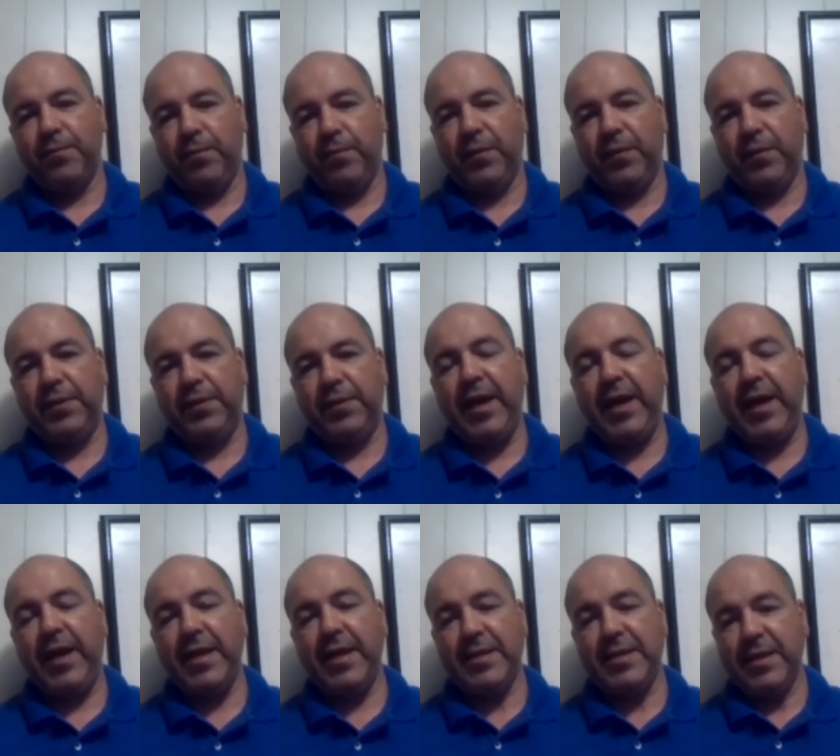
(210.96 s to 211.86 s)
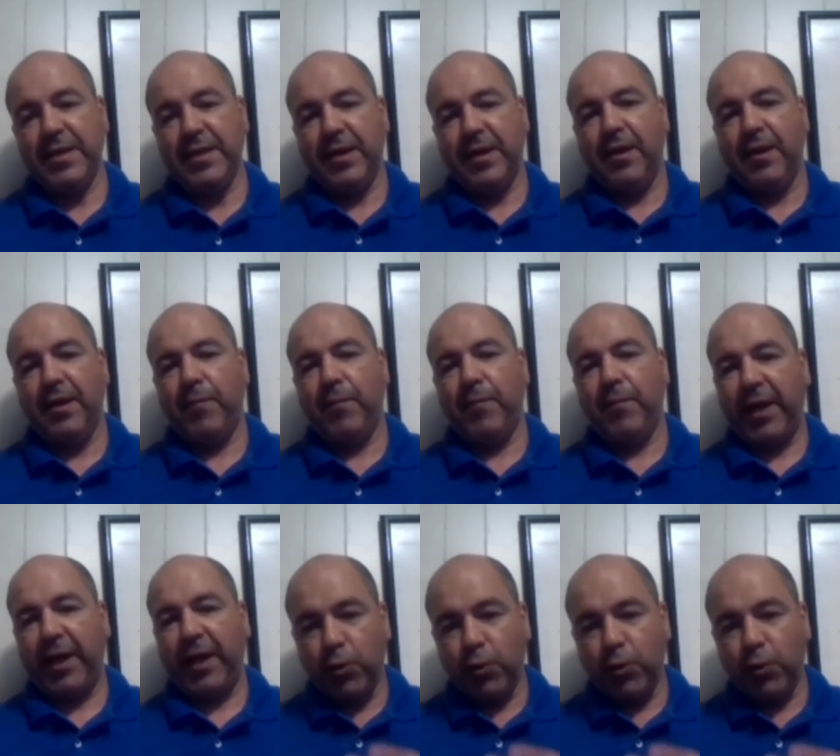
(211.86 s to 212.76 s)
Then
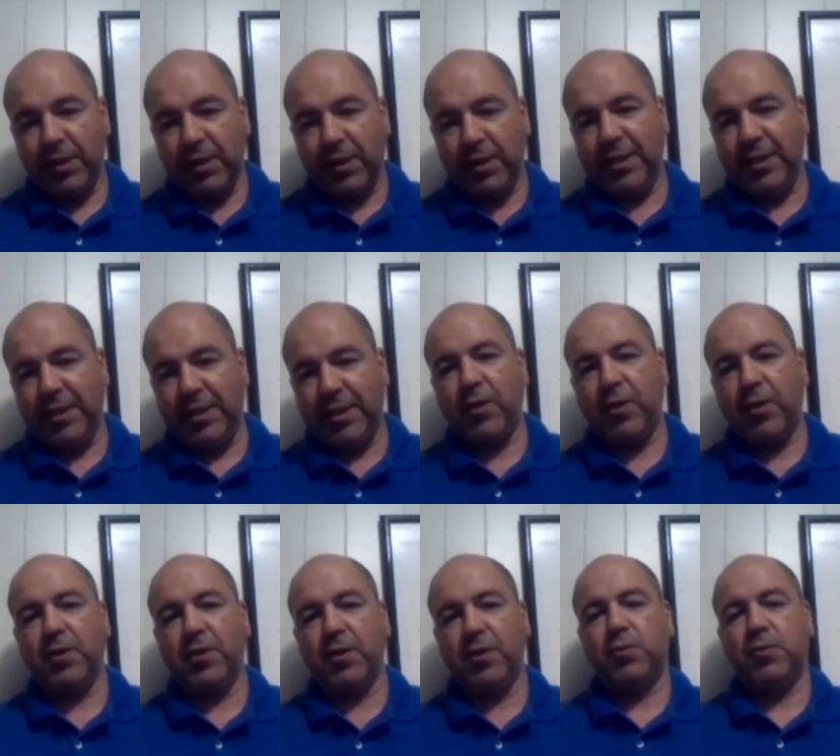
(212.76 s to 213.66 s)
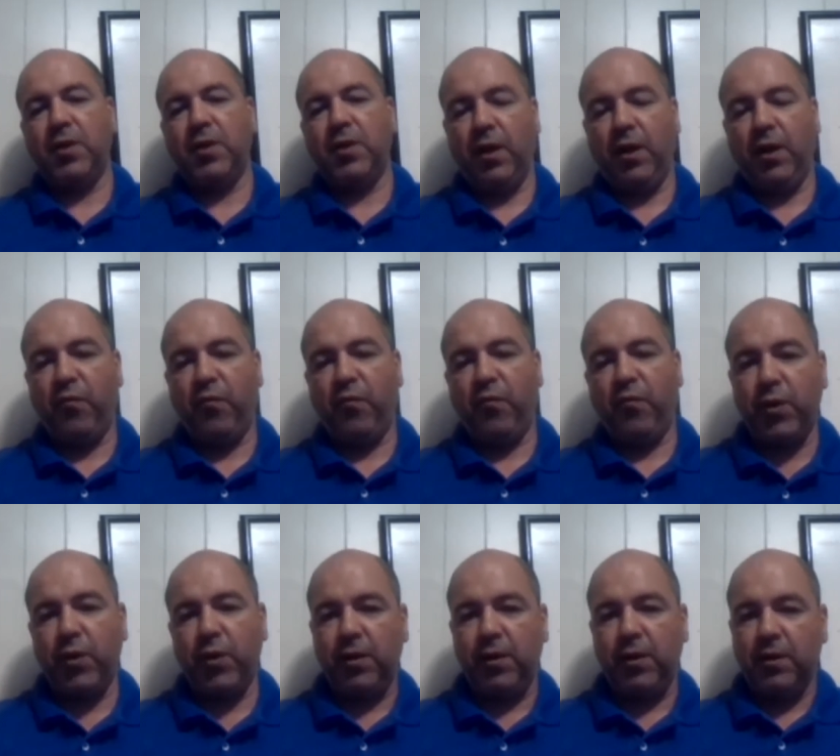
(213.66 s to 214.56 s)
by doing this, we're going to
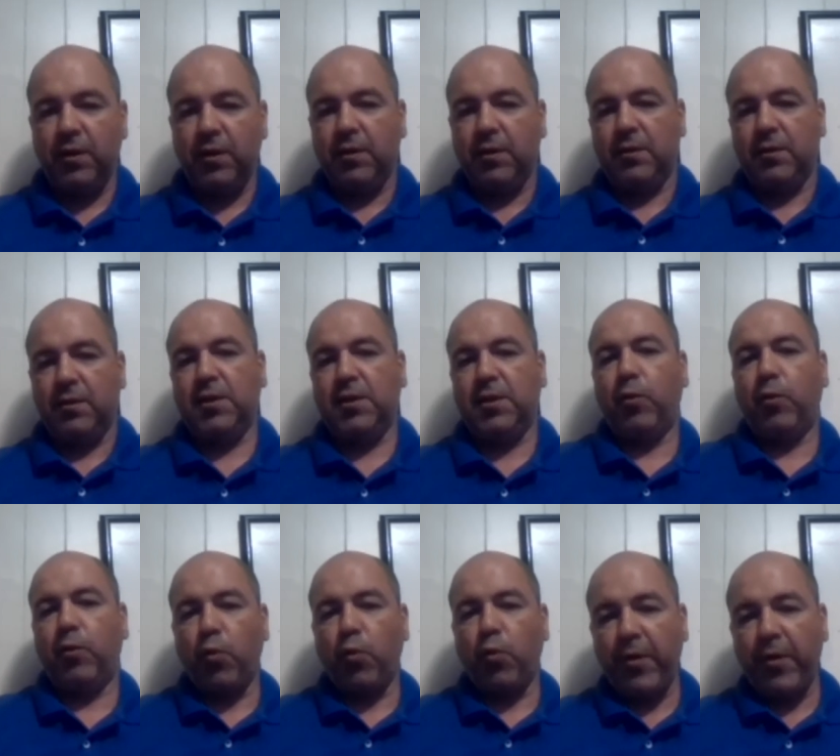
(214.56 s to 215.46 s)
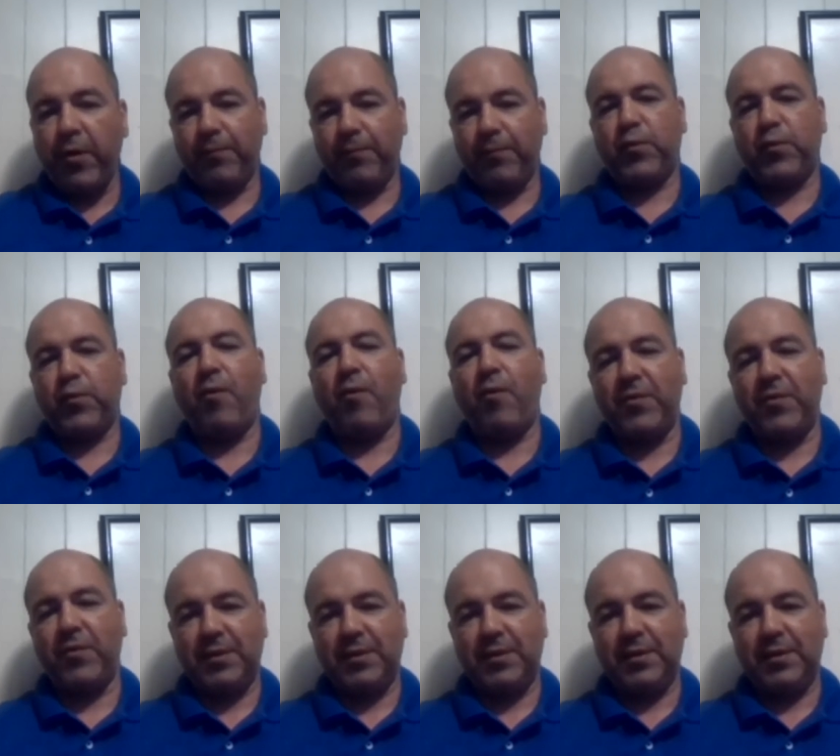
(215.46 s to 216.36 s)
avoid the rodent
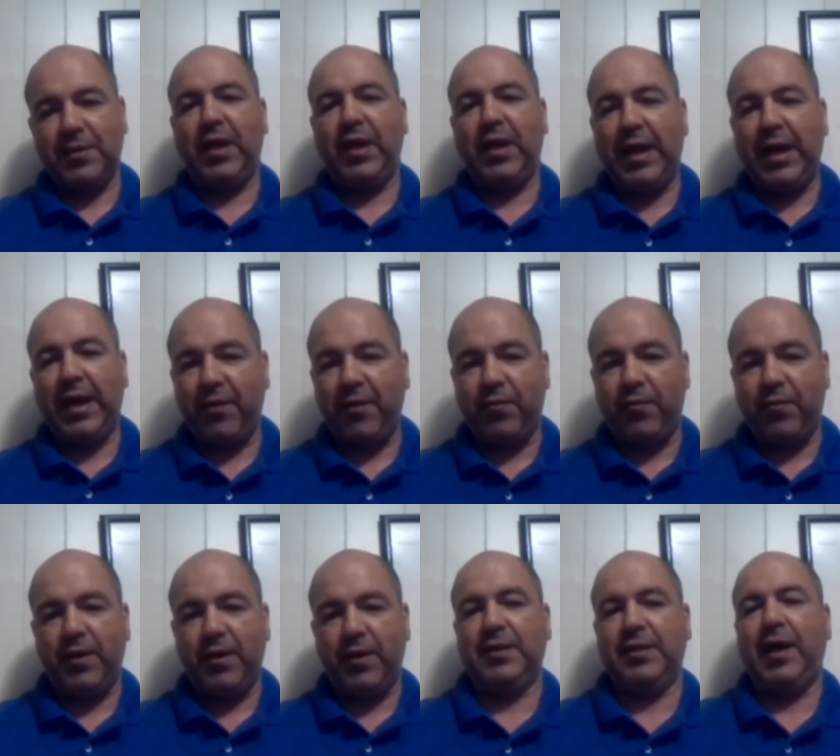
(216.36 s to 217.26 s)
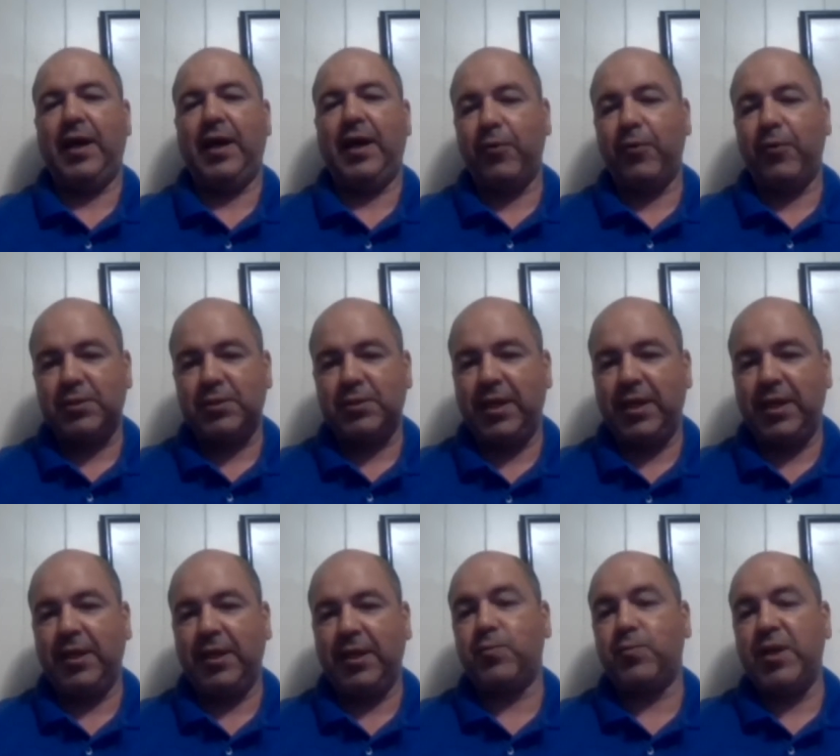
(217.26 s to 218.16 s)
problem that we have in our
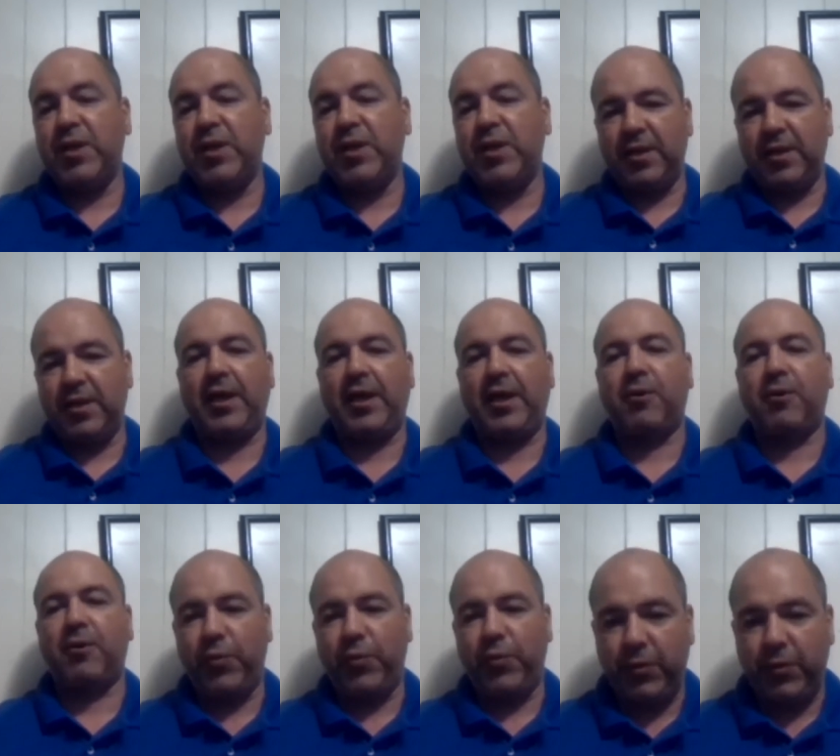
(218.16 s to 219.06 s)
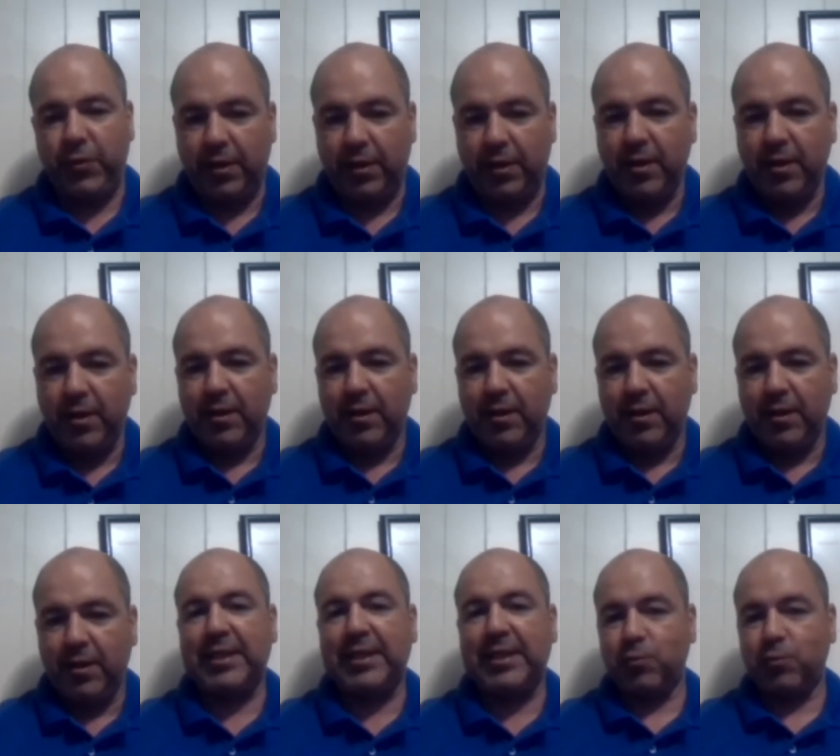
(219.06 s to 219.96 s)
city, especially in our community.
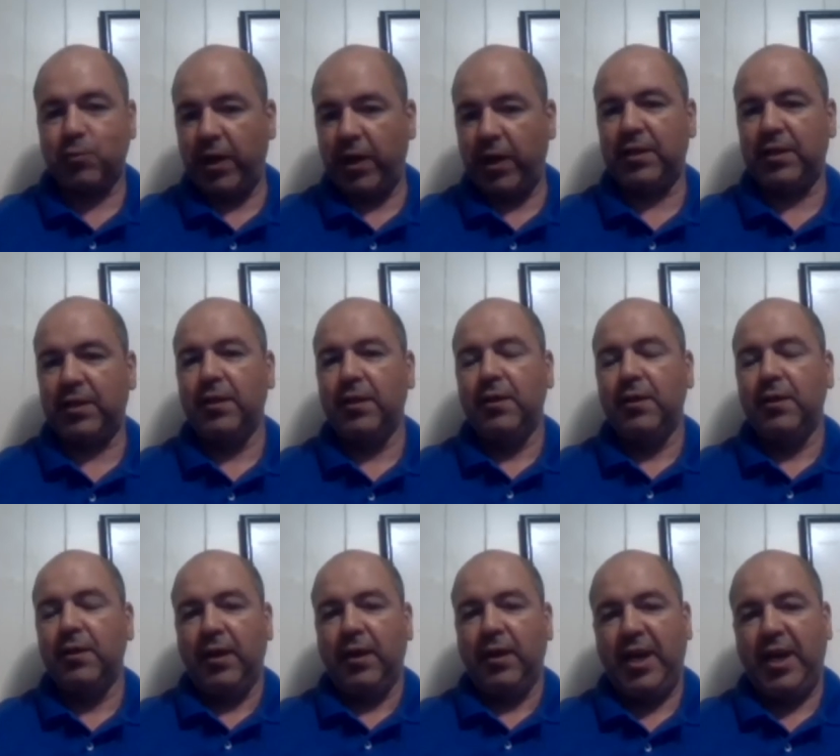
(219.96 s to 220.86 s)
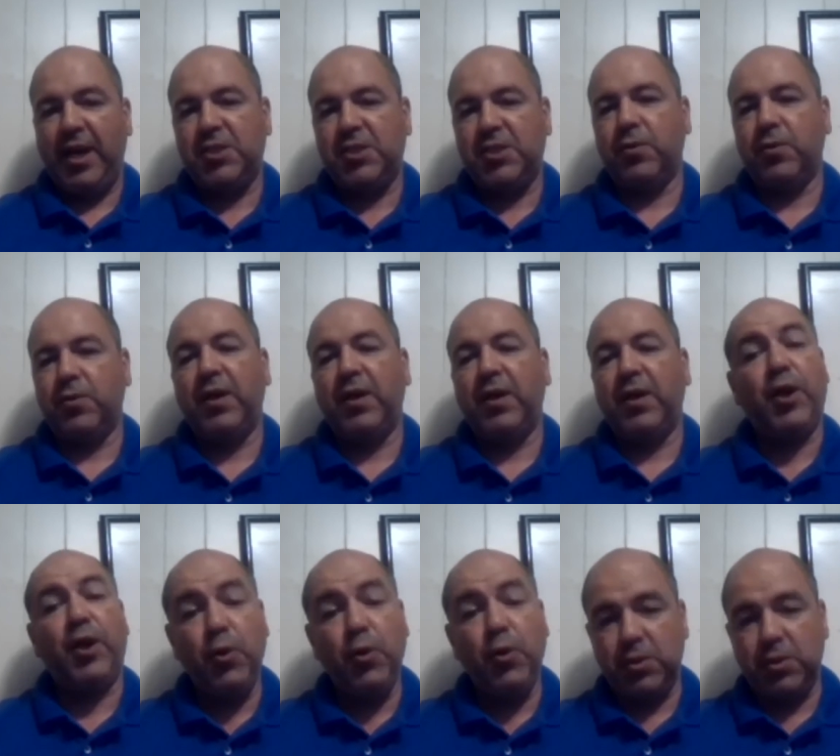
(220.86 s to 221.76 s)
That's one issue, a
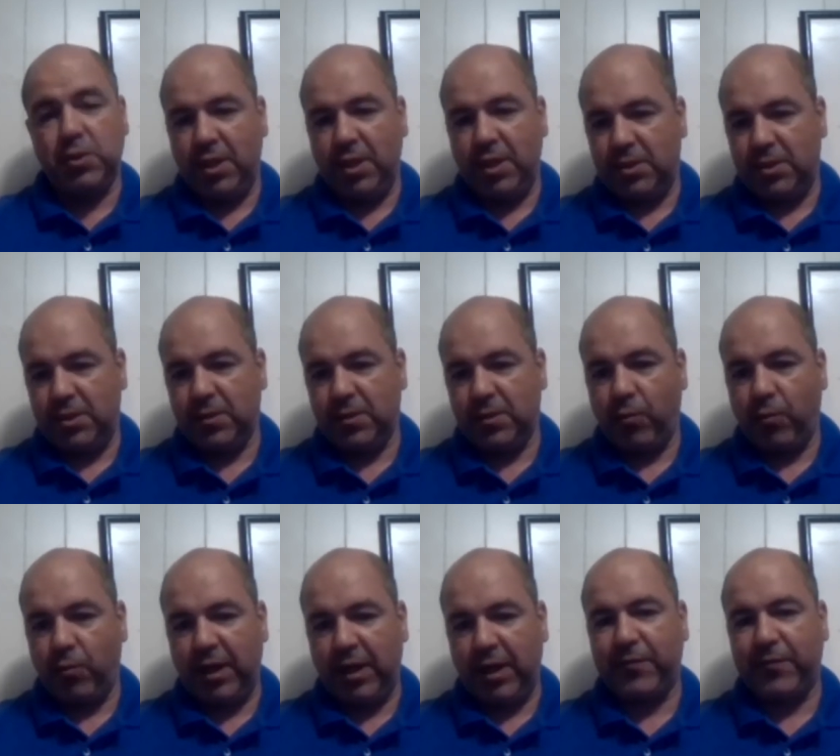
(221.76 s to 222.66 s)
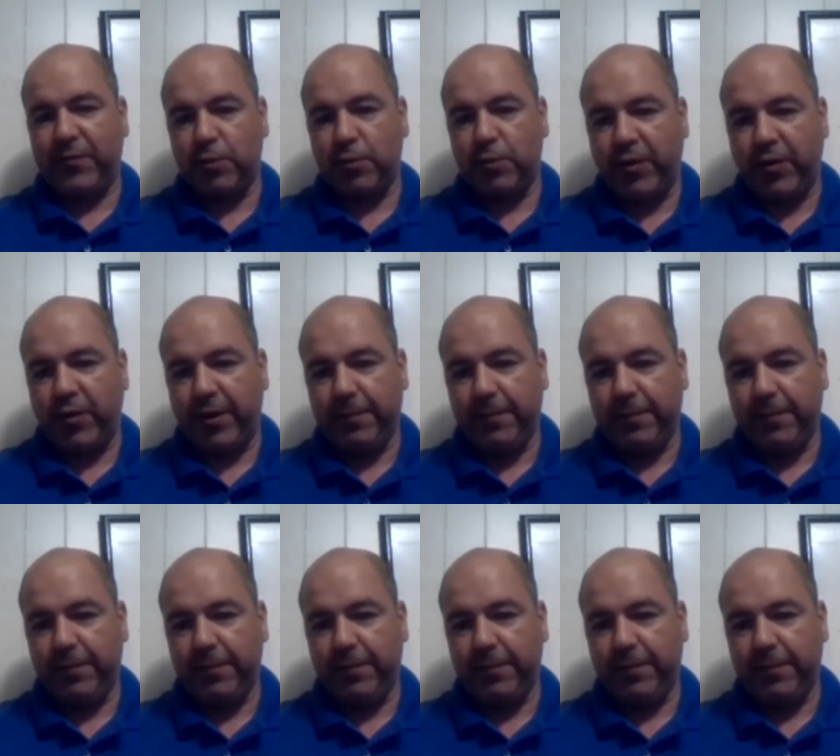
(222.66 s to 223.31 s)
huge issue that we have so far.